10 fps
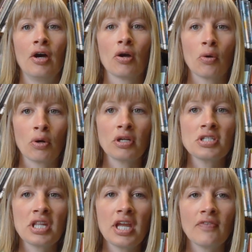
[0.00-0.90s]
According
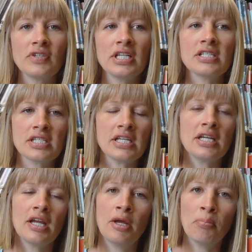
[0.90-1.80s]
to the
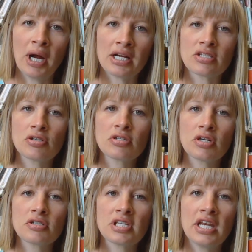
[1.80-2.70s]
FTC, imposters
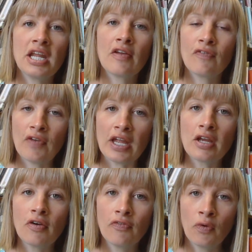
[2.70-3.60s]
are sending
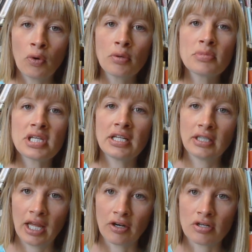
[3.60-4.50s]
fake forms and
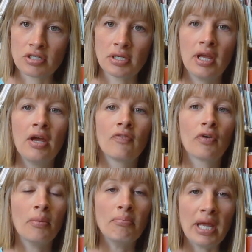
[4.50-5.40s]
letters
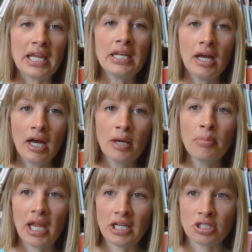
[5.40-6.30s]
from made-up
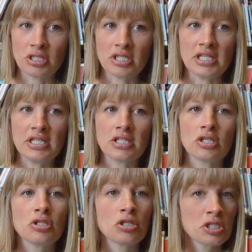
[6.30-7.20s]
agencies
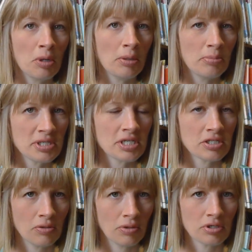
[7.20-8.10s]
to small
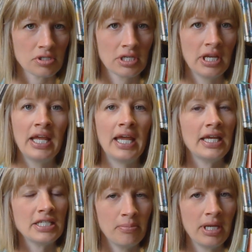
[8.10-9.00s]
business owners
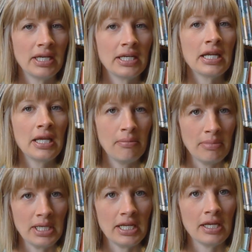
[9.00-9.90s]
and demanding
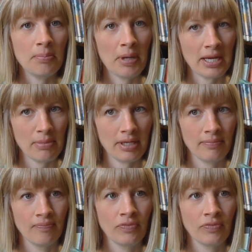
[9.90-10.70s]
immediate payment.